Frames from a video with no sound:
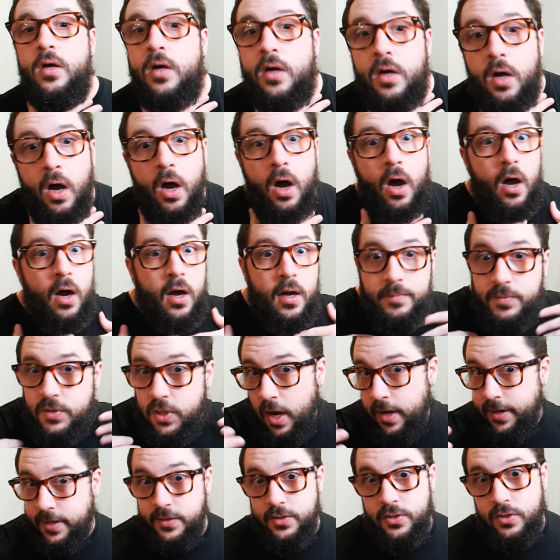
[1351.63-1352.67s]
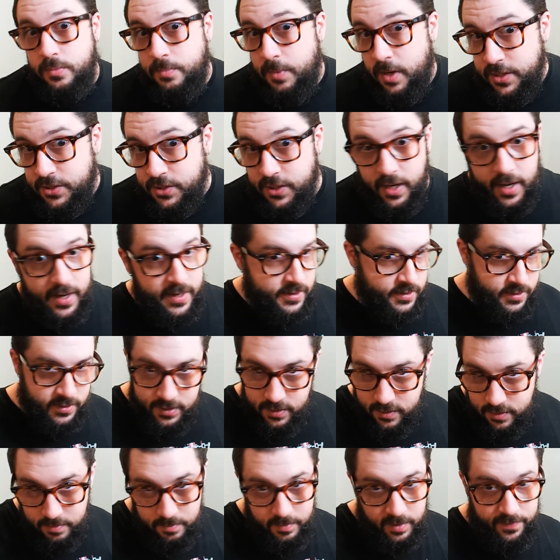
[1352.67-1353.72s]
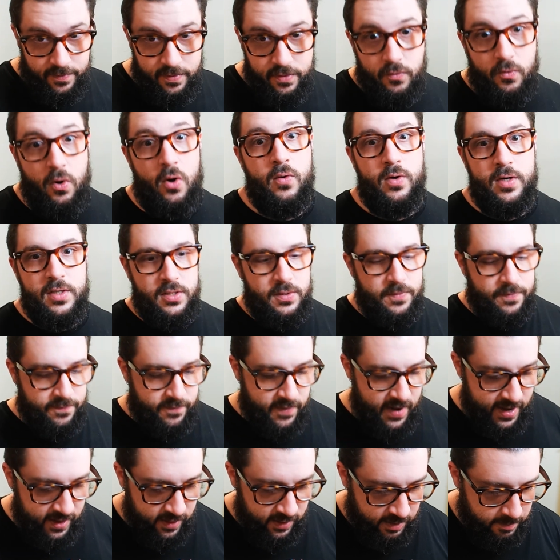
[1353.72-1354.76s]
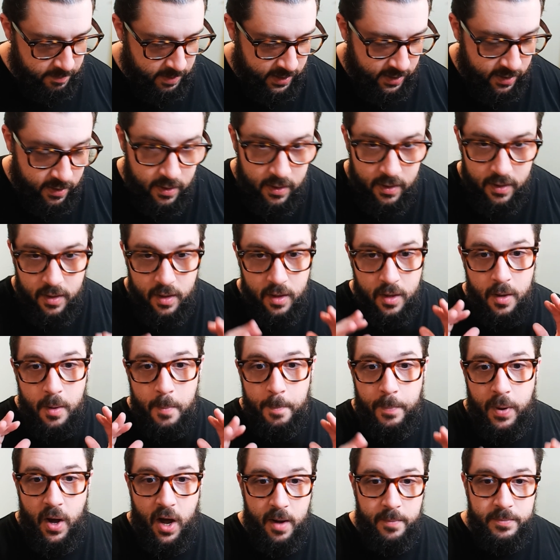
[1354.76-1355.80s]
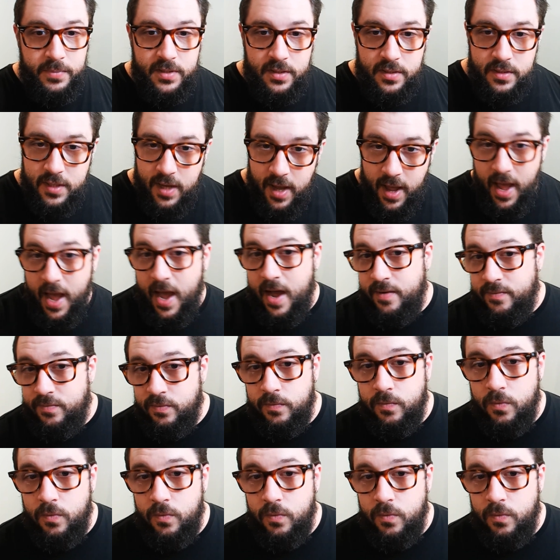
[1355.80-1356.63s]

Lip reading: oh, I'm talking too much, guys. My throat is failing me. Pumped to have